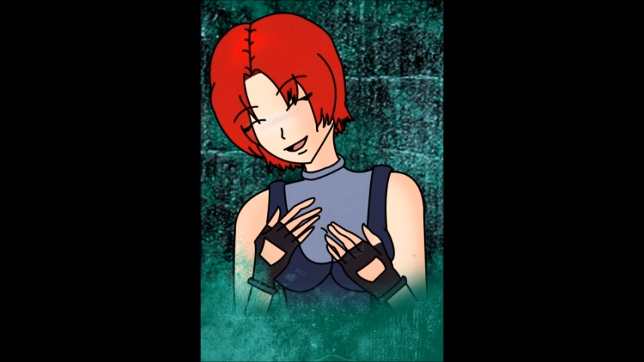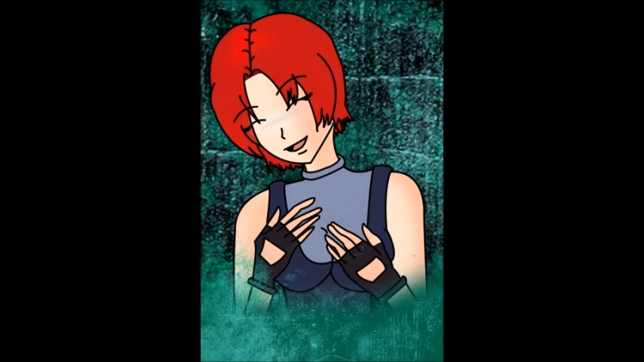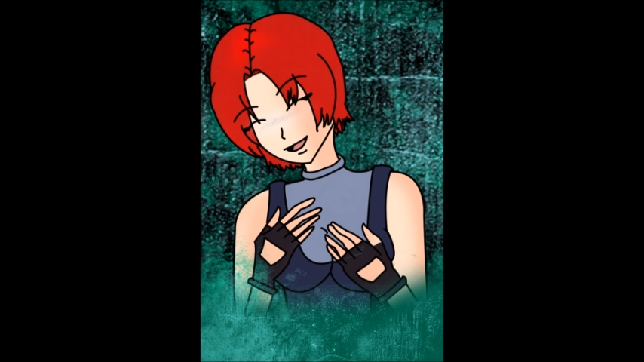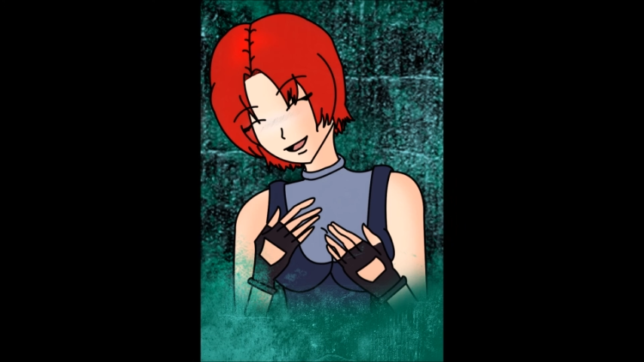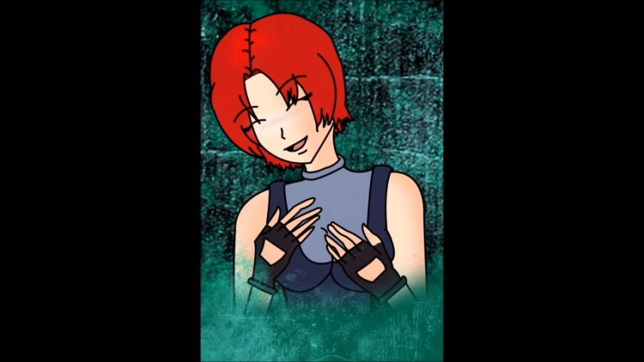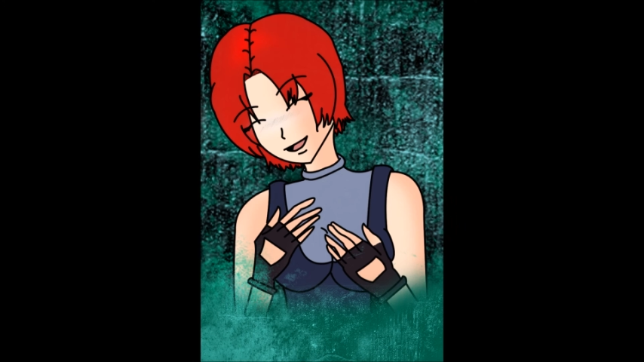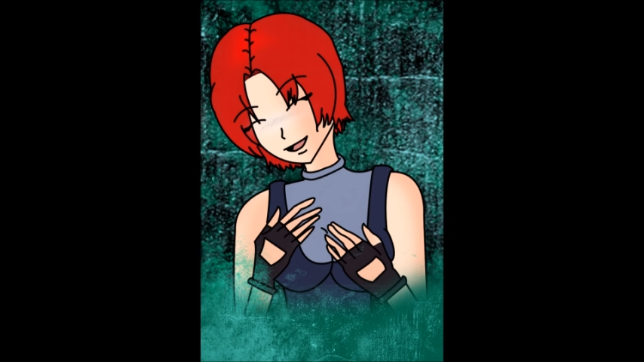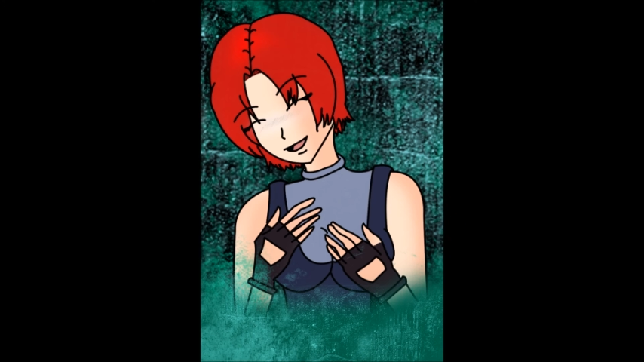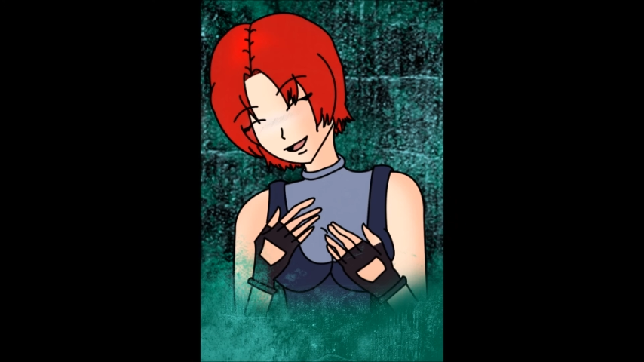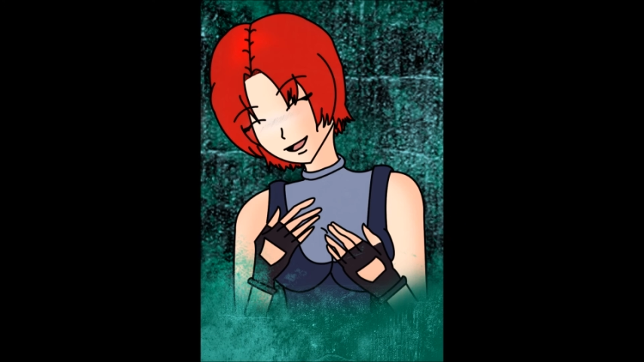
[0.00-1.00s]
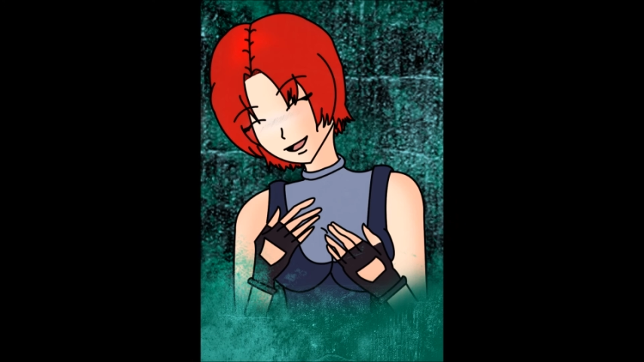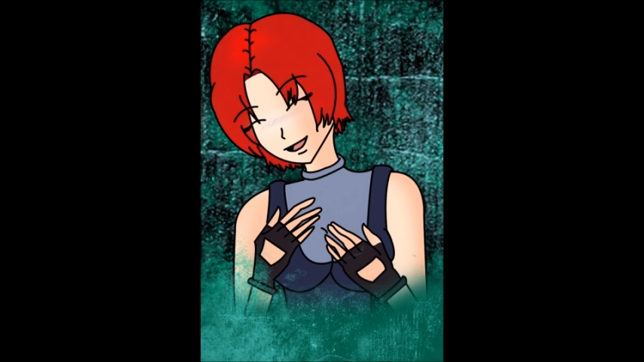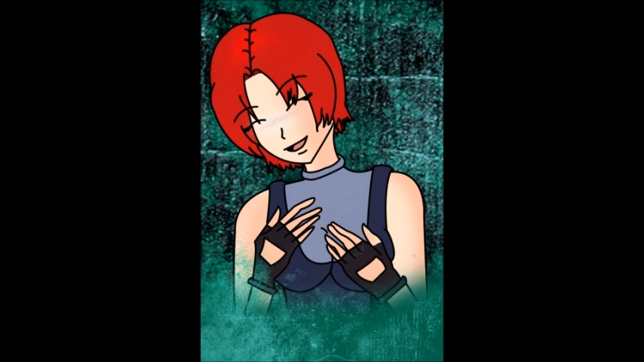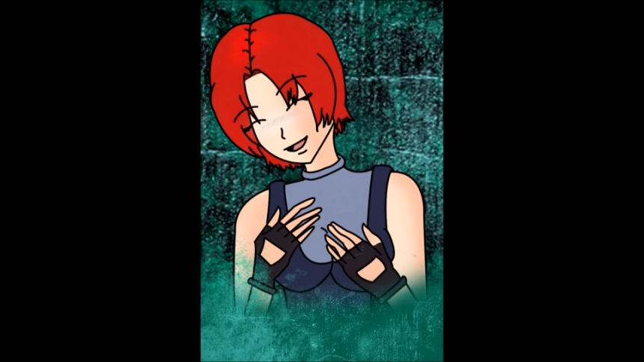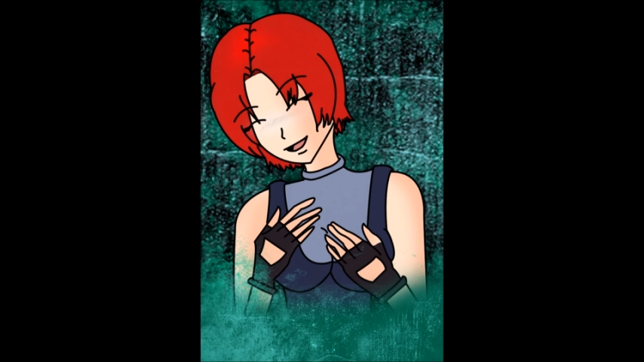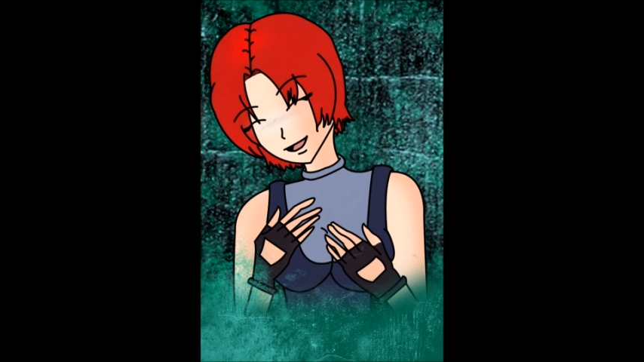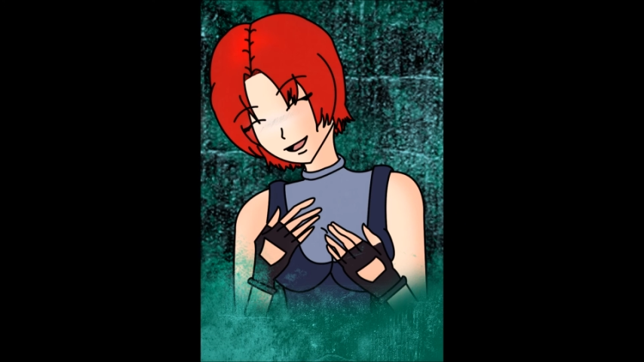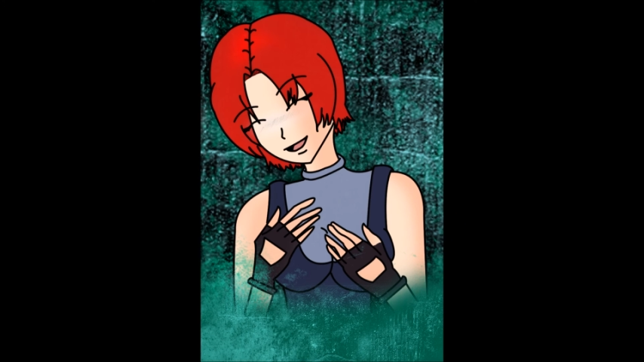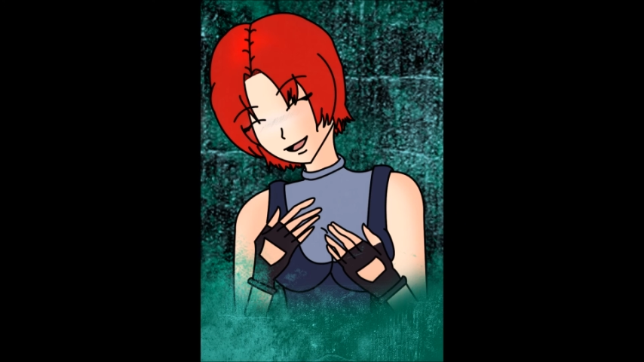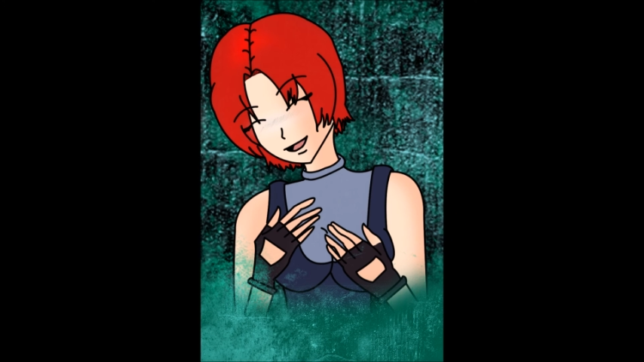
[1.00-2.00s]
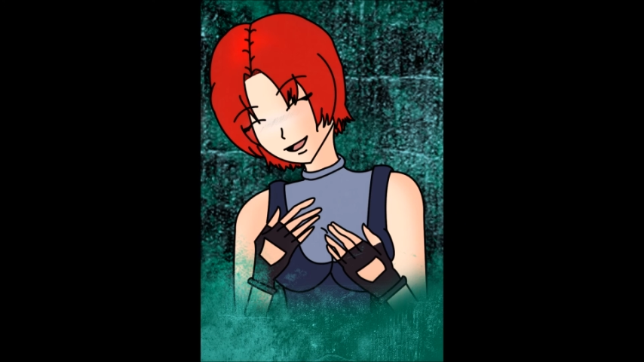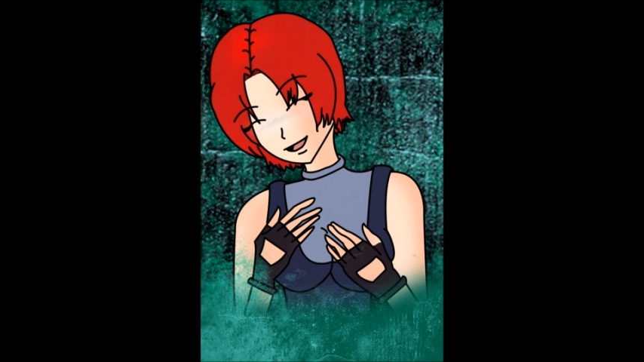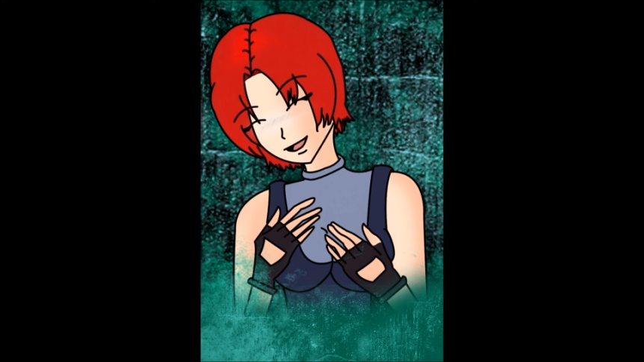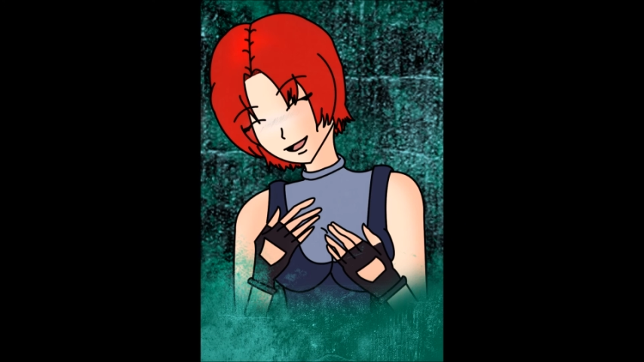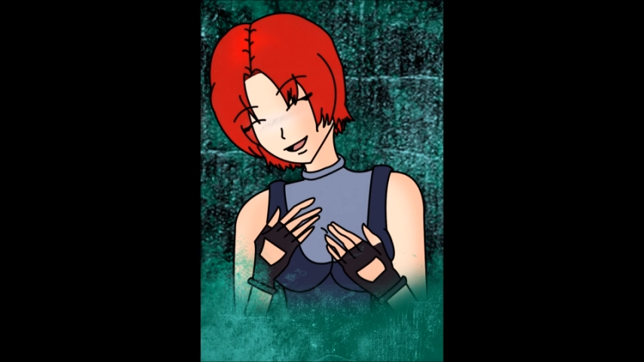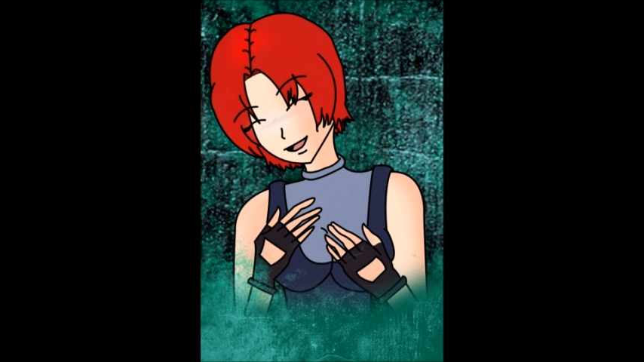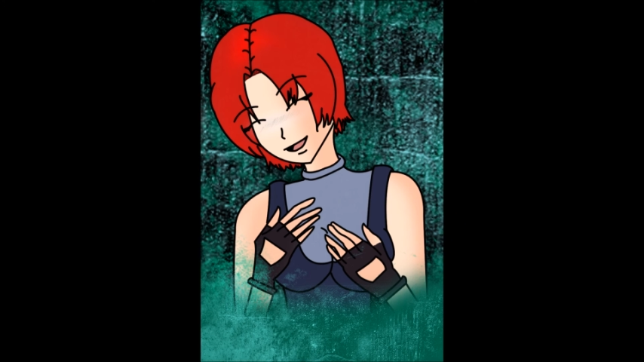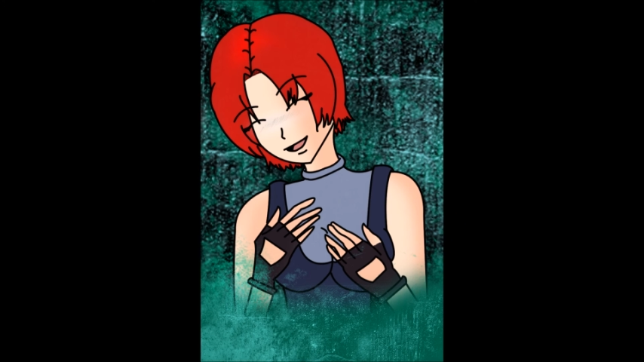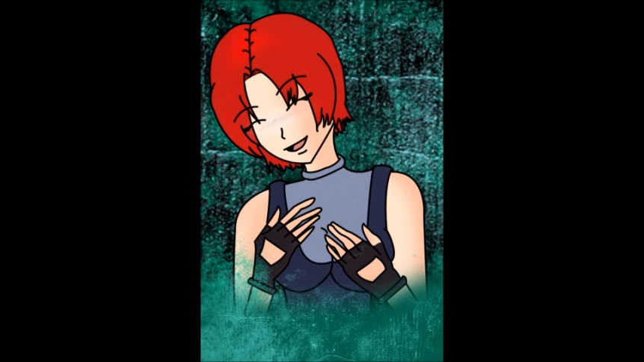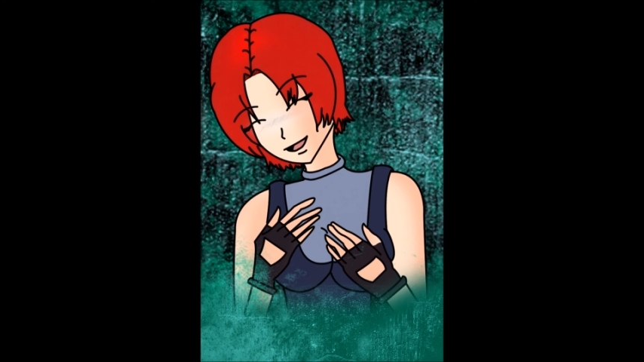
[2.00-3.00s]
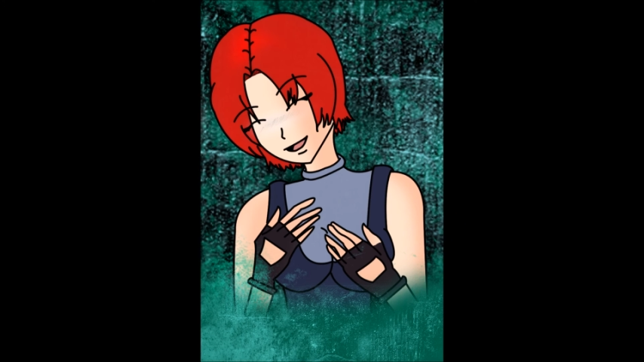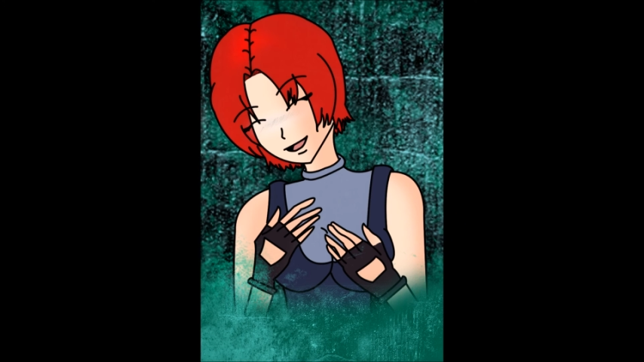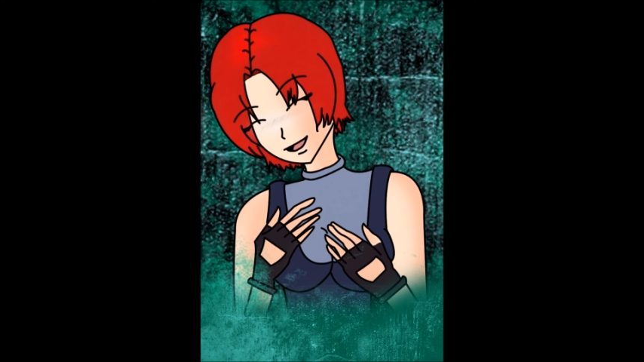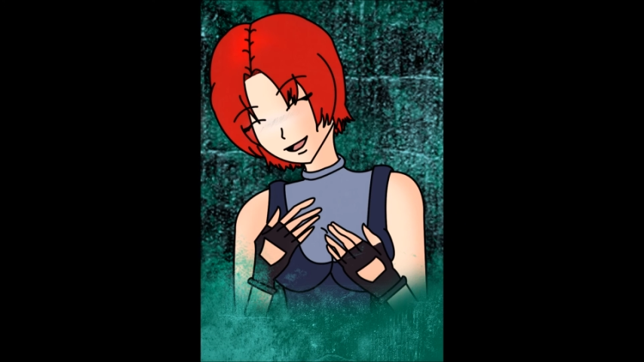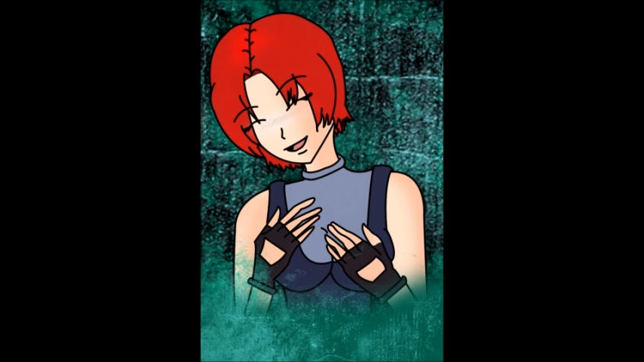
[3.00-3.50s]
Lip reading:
(no speaker visible)